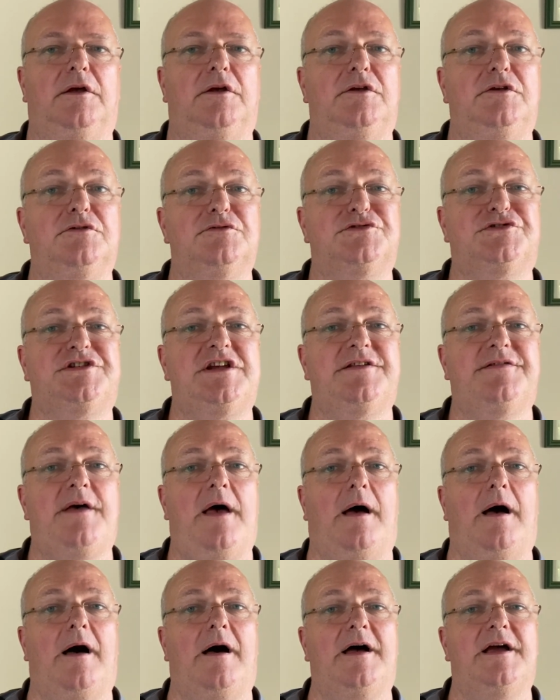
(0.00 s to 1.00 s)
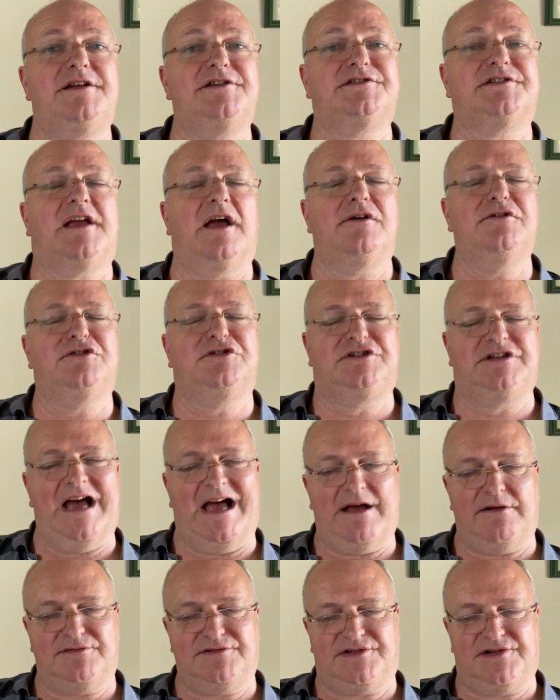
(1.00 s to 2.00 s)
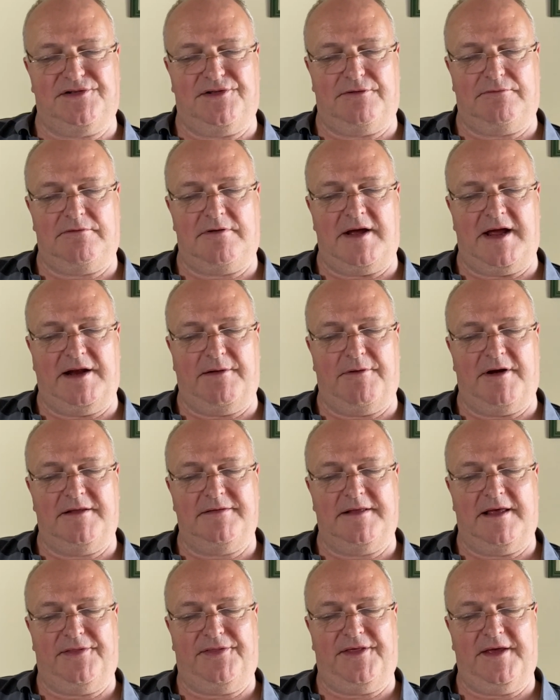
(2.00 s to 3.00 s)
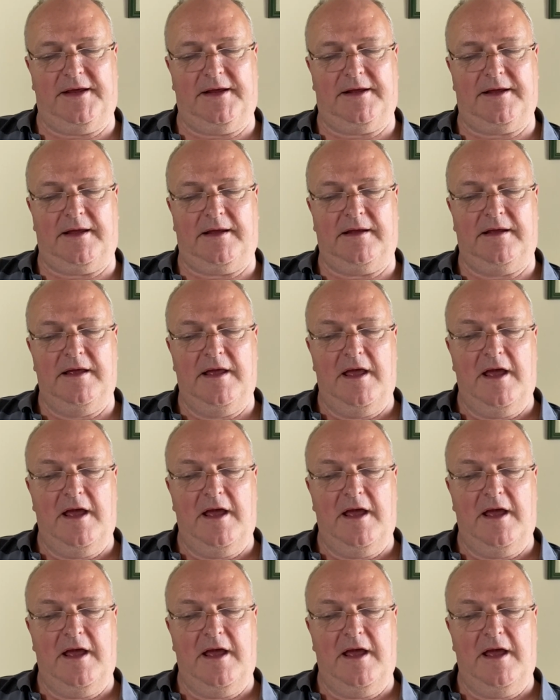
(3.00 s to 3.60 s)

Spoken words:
You'll see their eyes go down to the right when they're thinking.